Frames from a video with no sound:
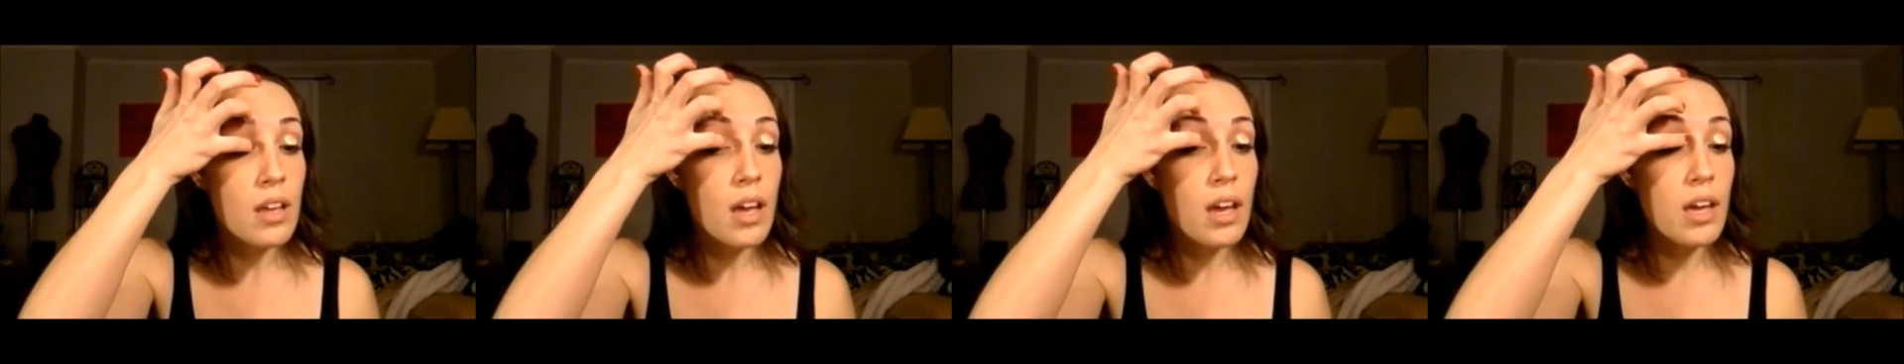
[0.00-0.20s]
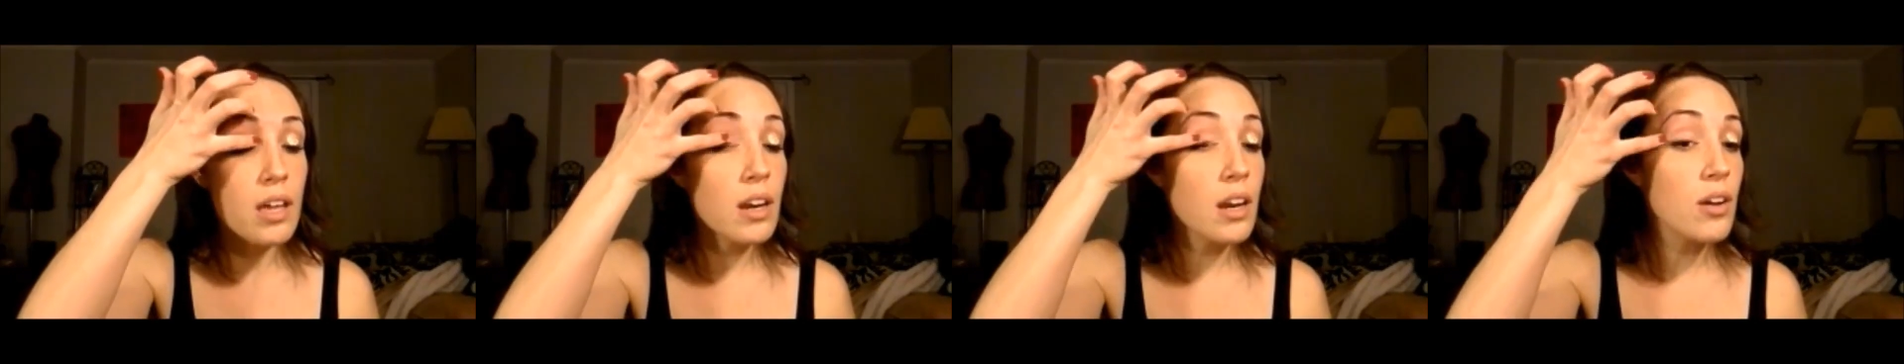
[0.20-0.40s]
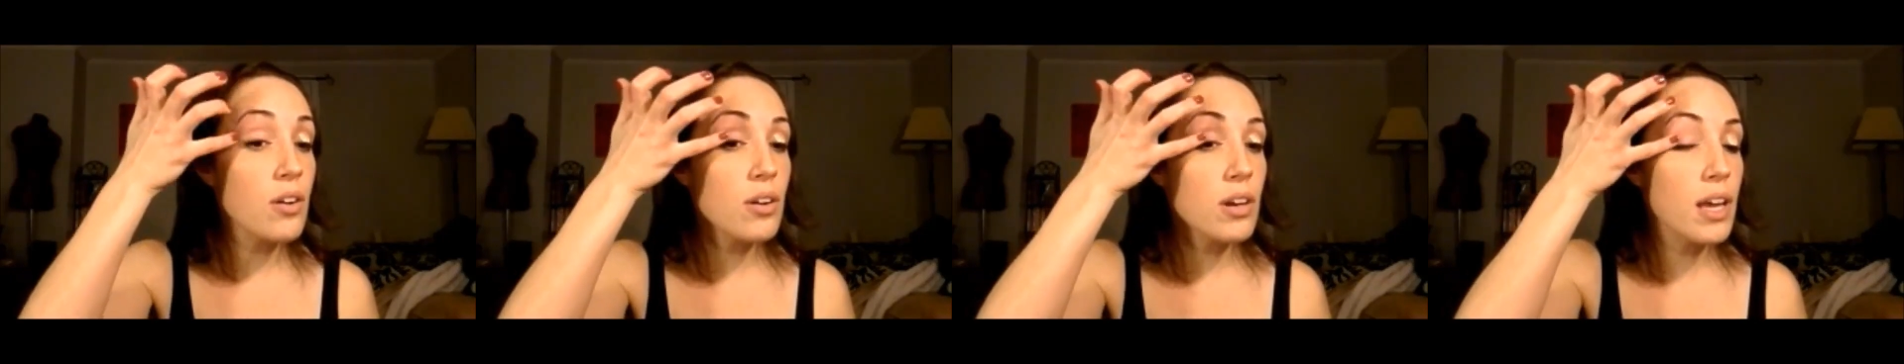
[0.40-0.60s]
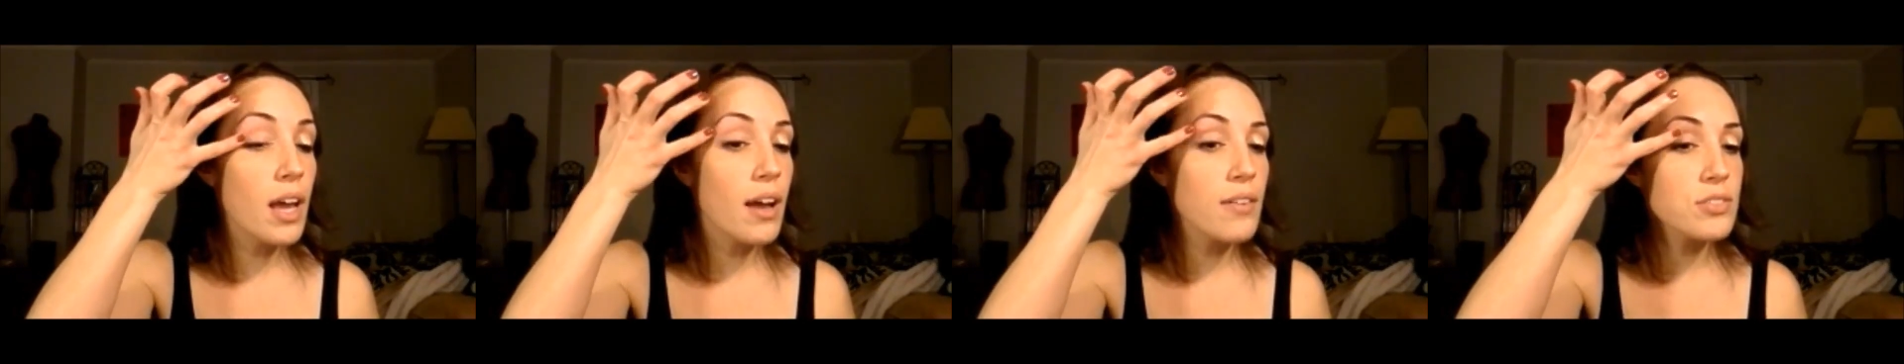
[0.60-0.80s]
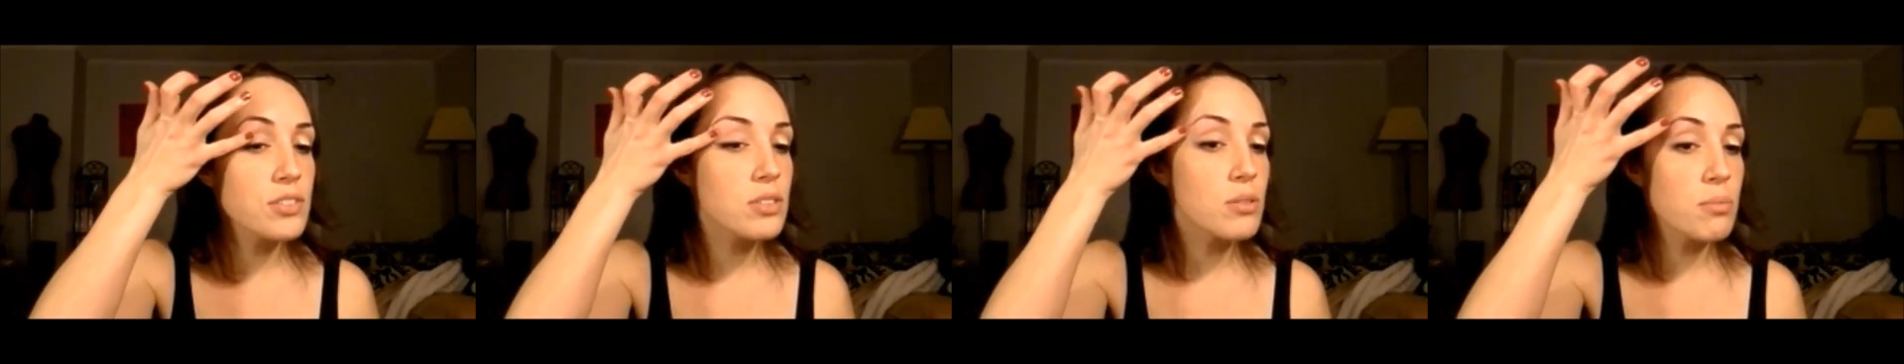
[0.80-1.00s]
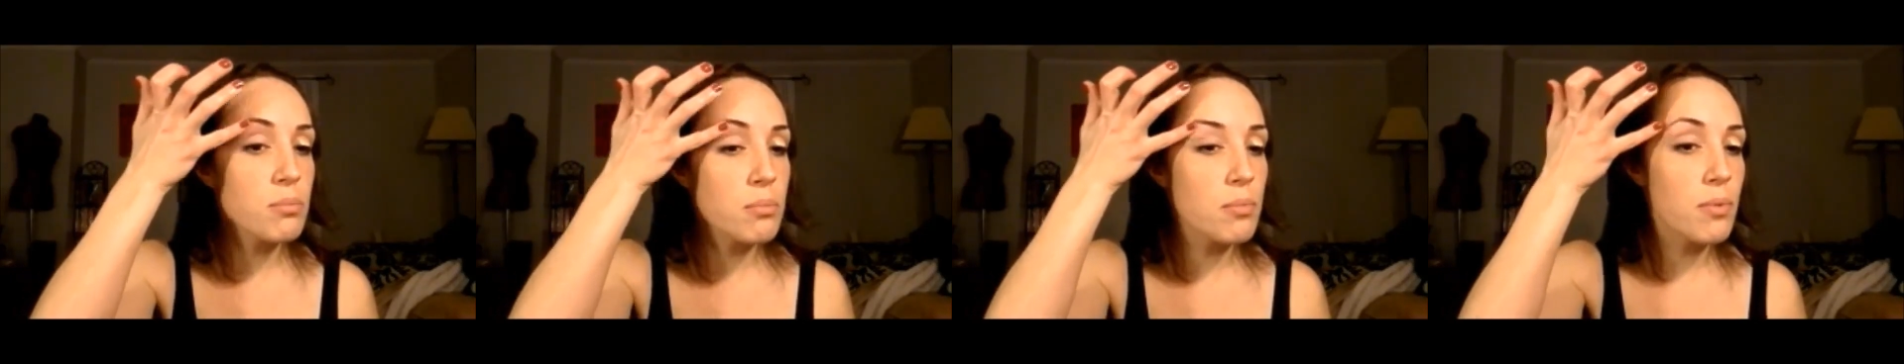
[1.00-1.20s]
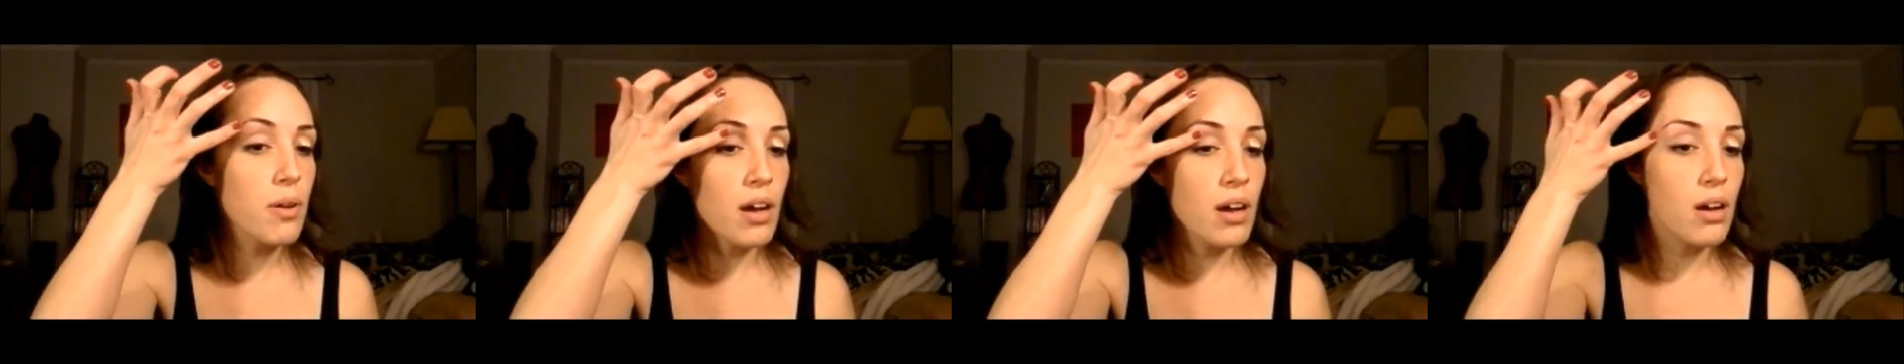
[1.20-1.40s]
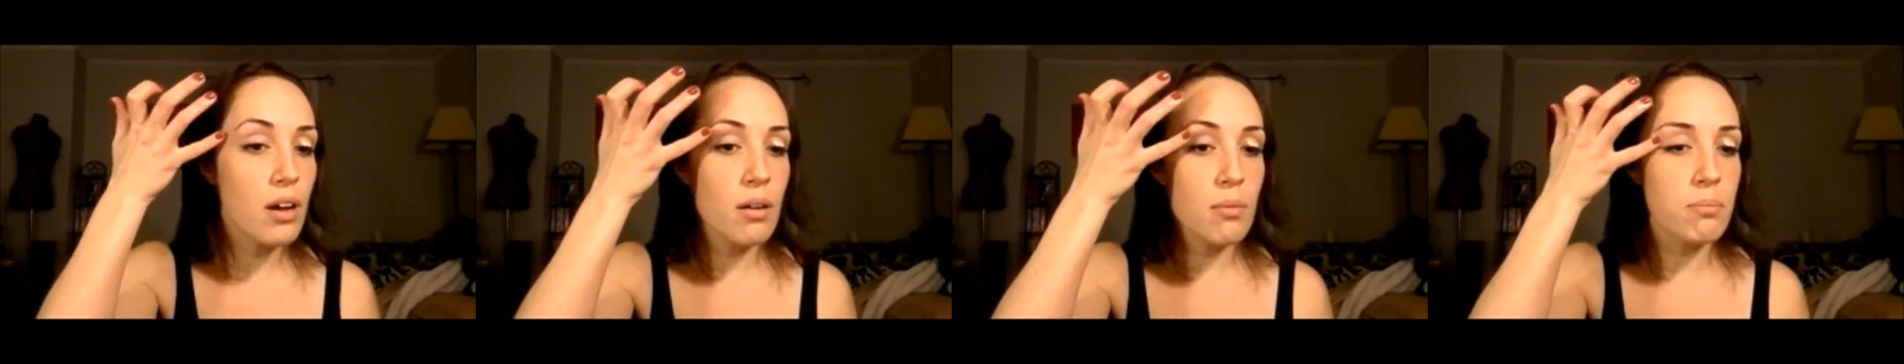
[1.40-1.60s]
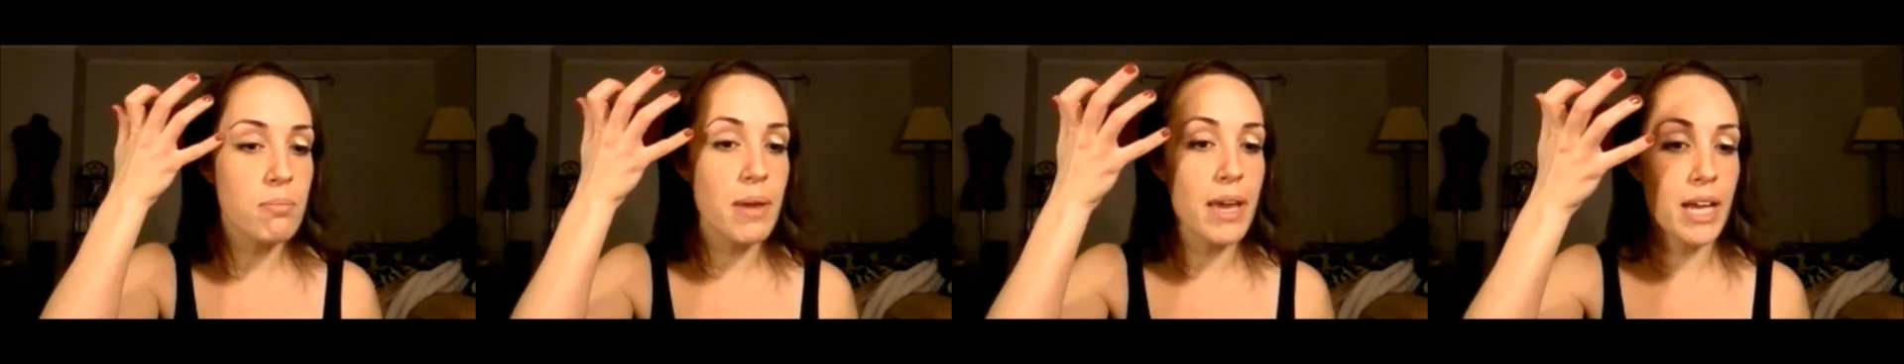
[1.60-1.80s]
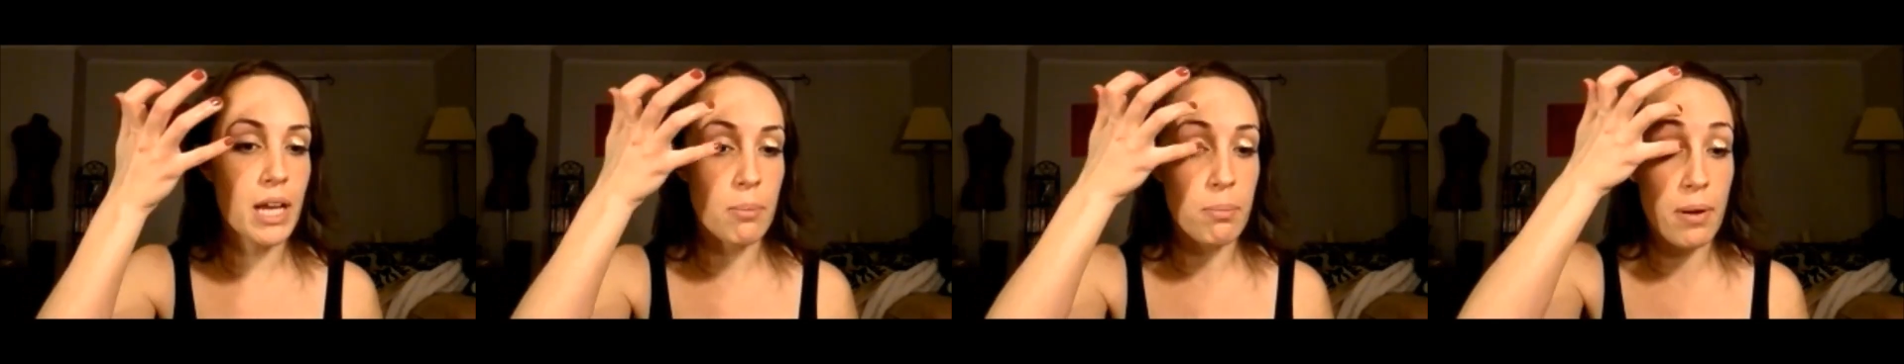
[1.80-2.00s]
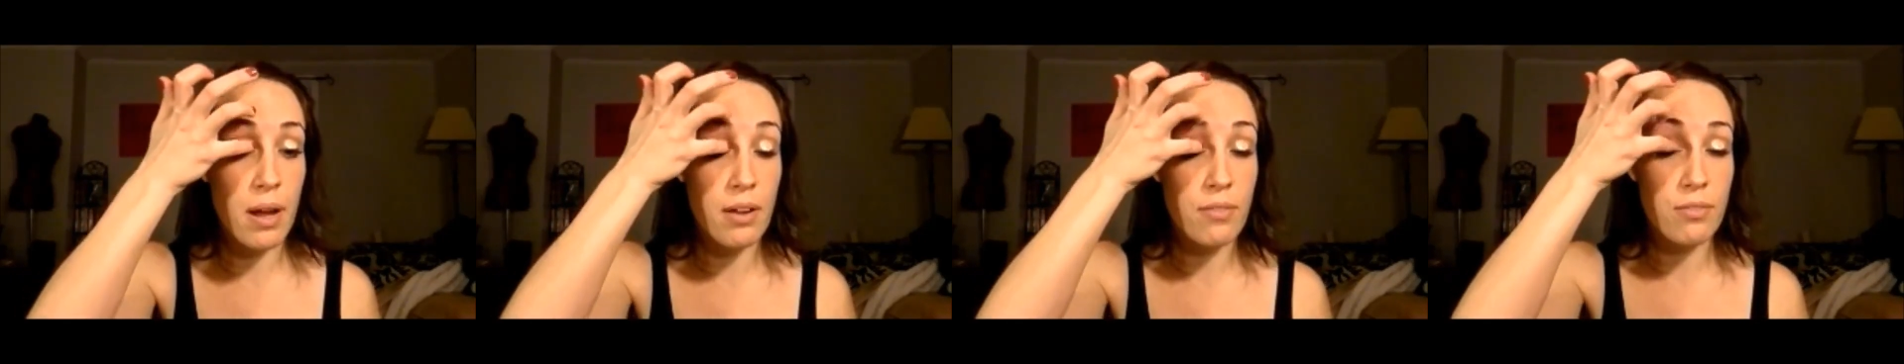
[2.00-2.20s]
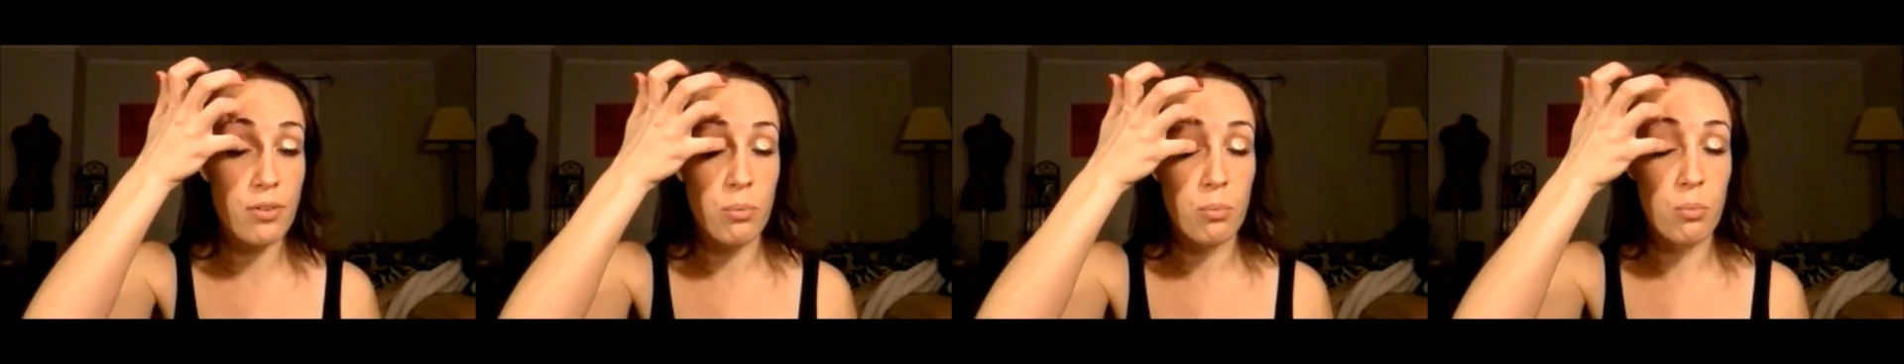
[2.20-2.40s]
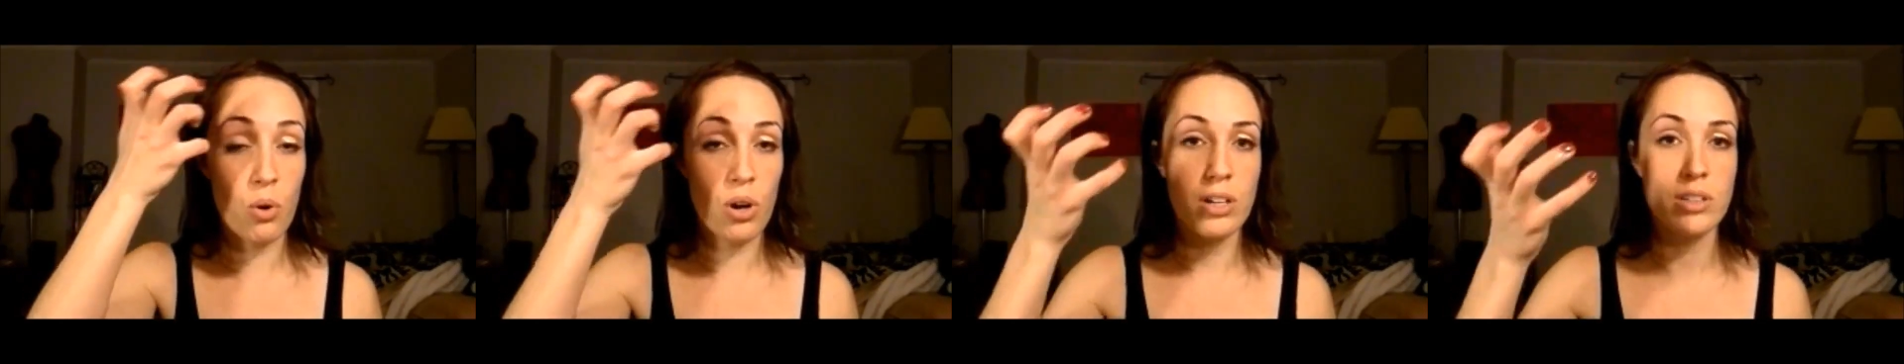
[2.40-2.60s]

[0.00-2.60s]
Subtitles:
And I already have some makeup on from work,